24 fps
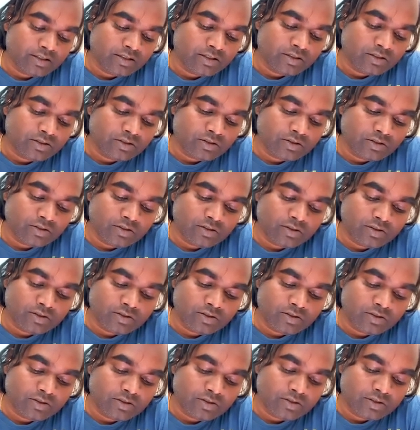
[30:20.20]
So
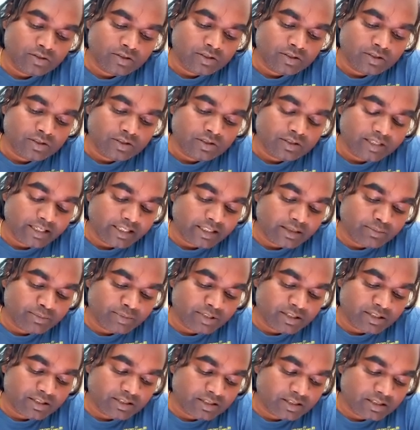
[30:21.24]
that
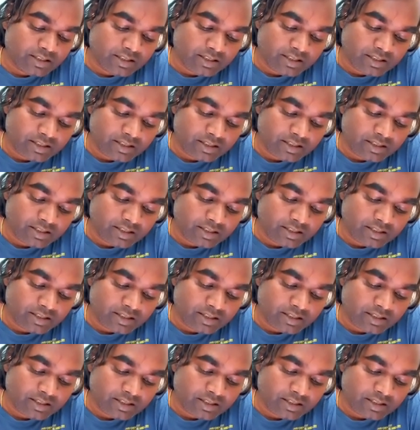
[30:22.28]
means